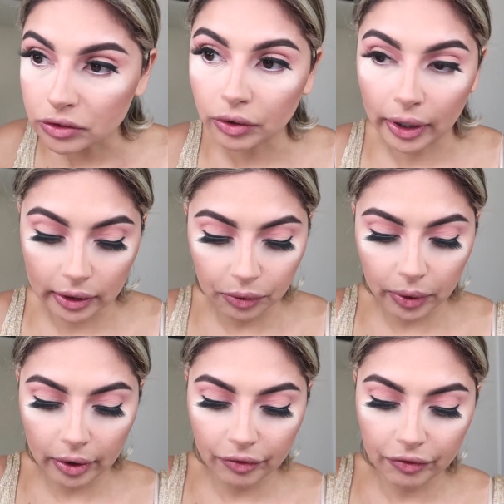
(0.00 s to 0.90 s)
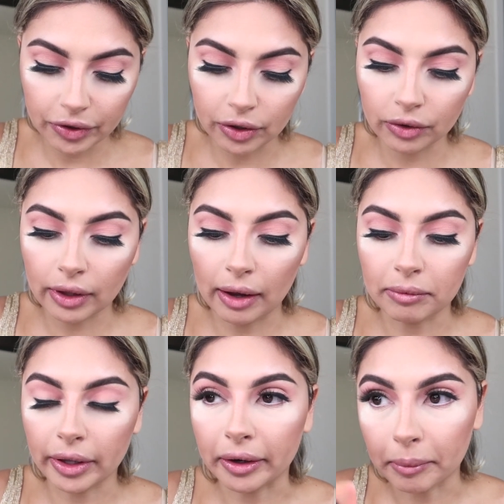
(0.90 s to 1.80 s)
So anywhere I feel
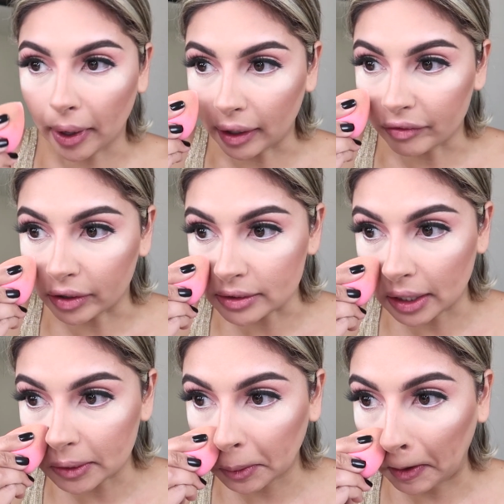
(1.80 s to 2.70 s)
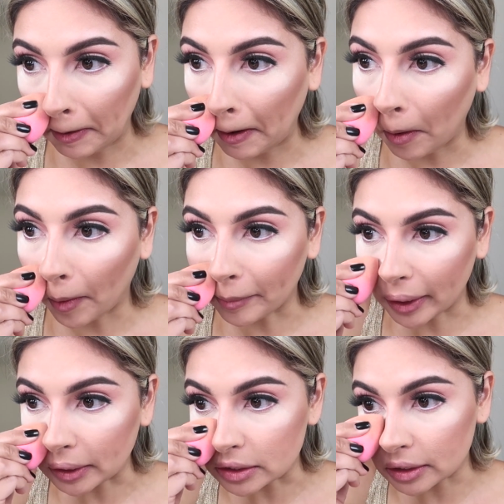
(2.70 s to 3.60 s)
that like my foundation or
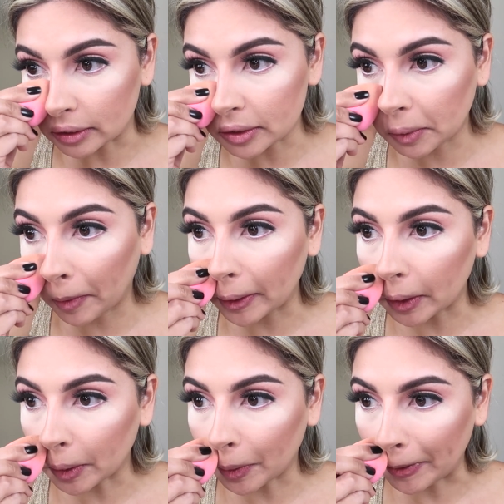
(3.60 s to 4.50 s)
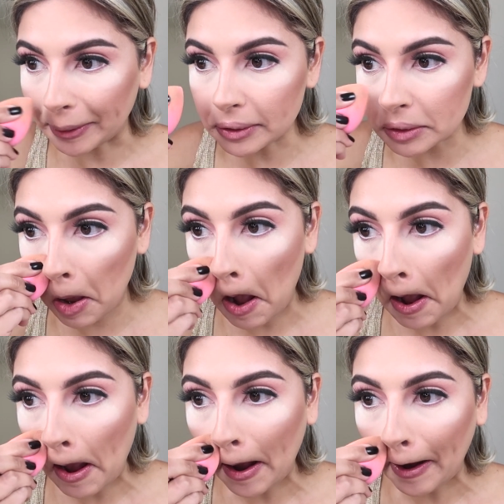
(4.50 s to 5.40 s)
my concealer is going to crease,
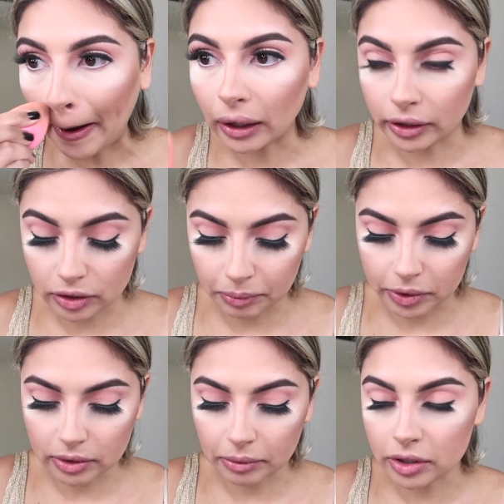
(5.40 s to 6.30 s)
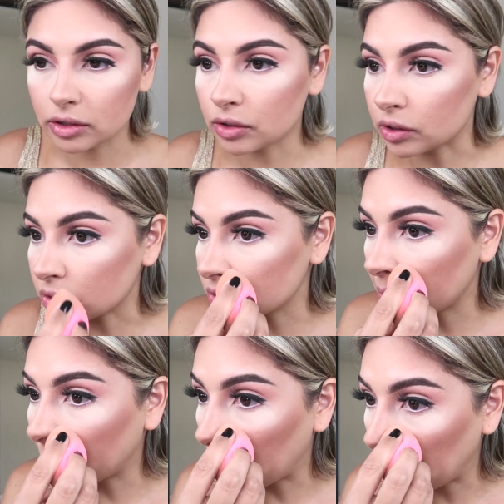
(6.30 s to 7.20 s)
I like to put some of this
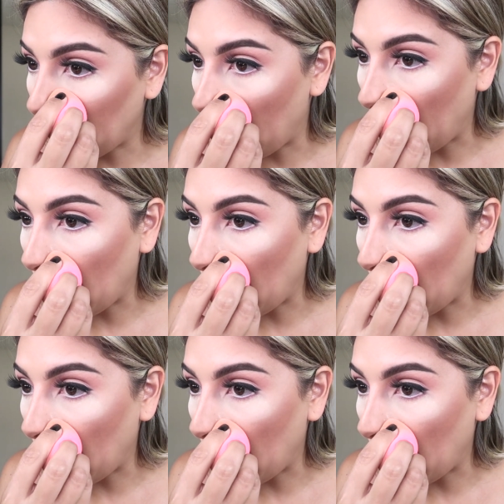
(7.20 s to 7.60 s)
translucent powder.